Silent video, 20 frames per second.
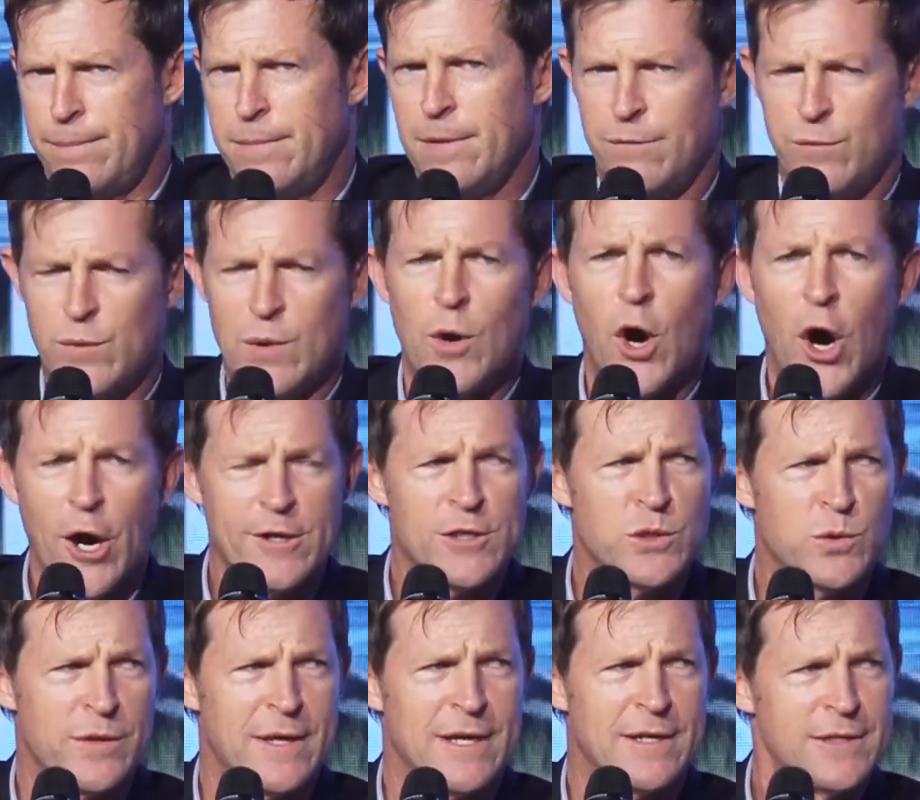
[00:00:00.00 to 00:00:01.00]
if we were honest
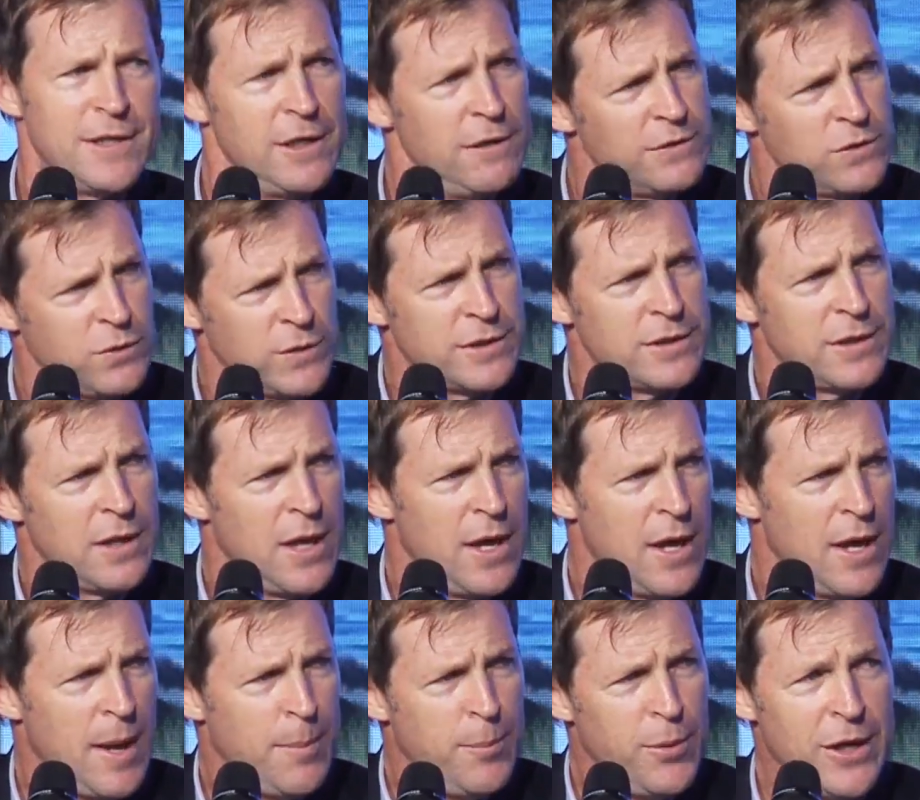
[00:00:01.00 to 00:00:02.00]
with ourselves, was
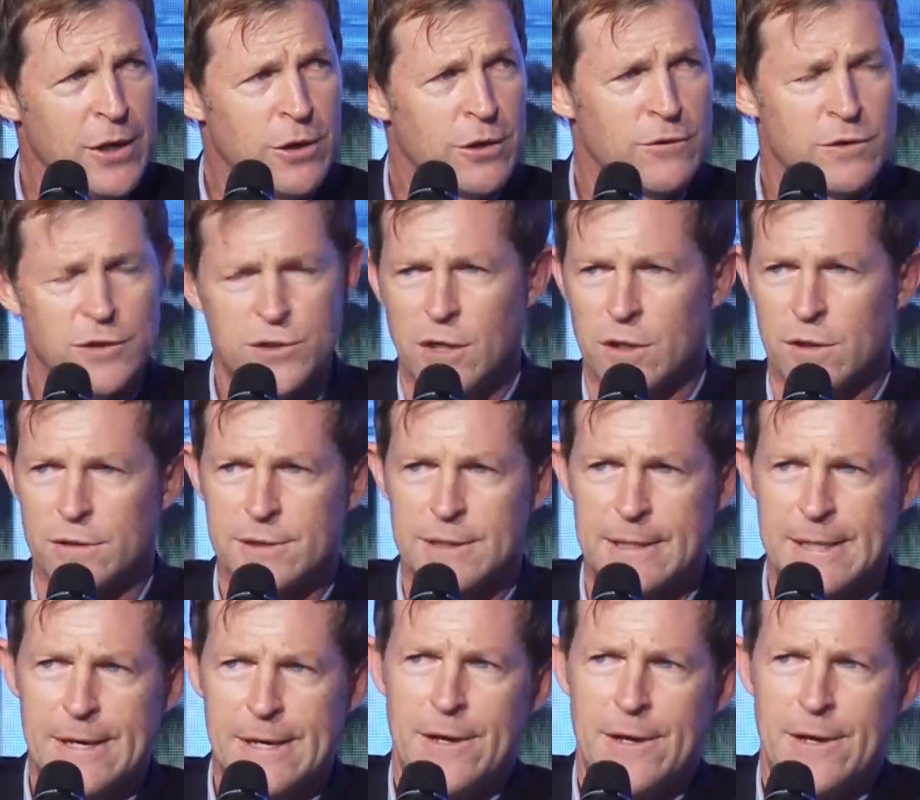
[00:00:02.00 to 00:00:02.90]
a pretty good result.